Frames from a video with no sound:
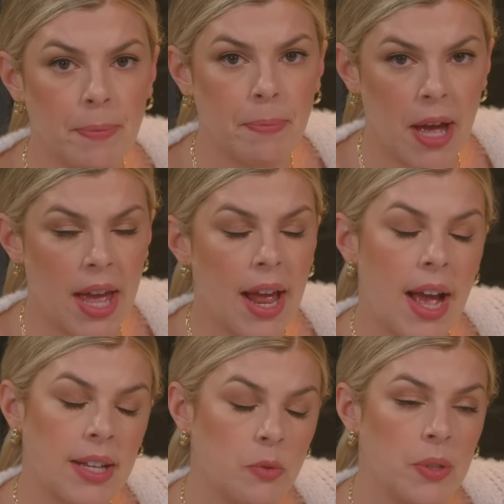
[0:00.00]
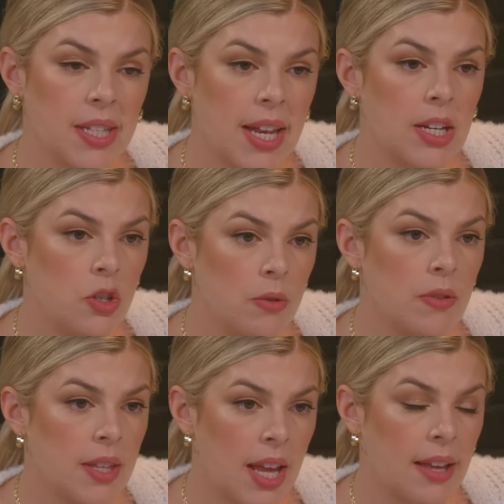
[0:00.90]
But as we said, I do
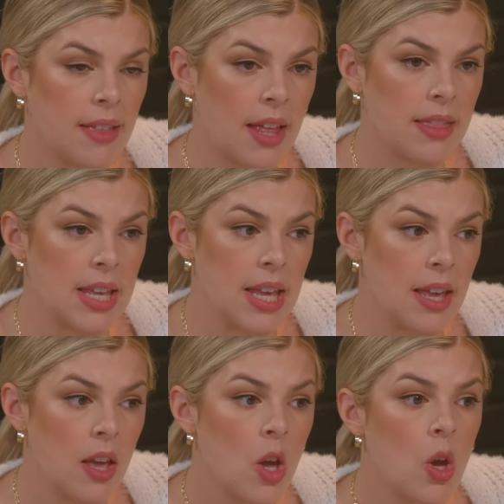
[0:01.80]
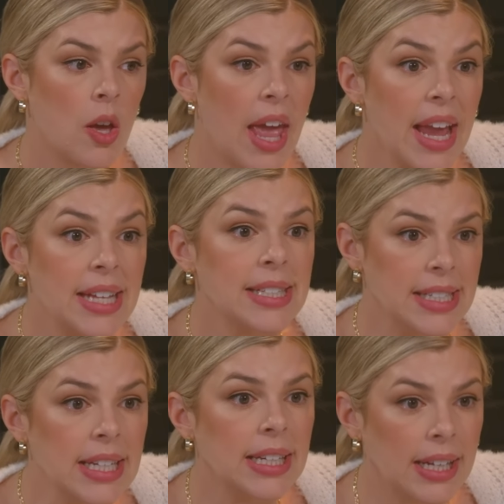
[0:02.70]
think that the
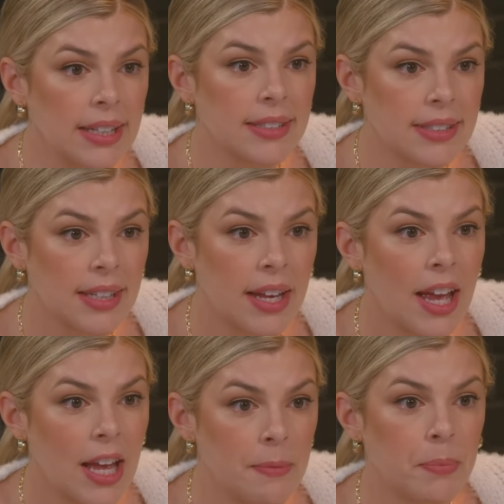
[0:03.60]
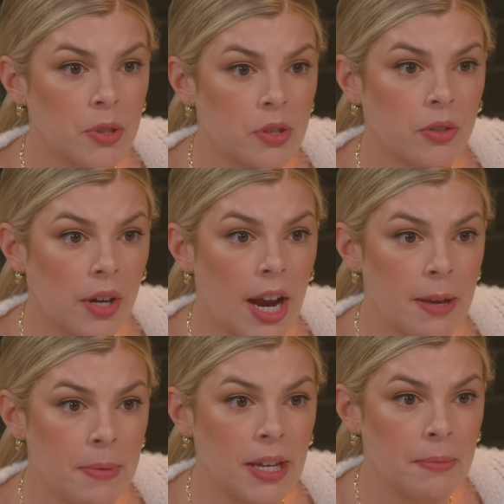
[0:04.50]
hastiness yeah. and
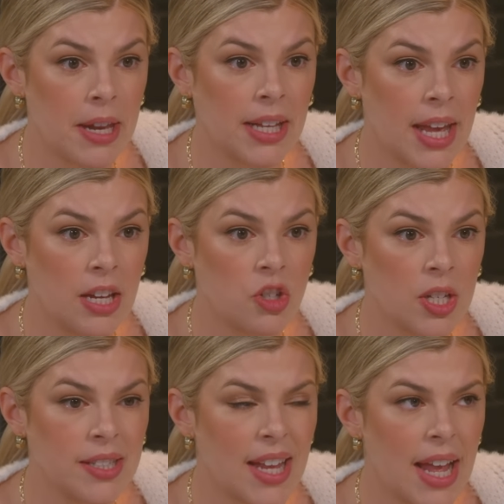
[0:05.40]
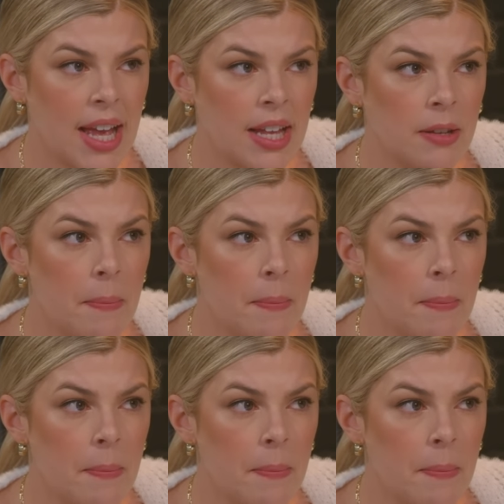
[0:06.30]
prescribing medications and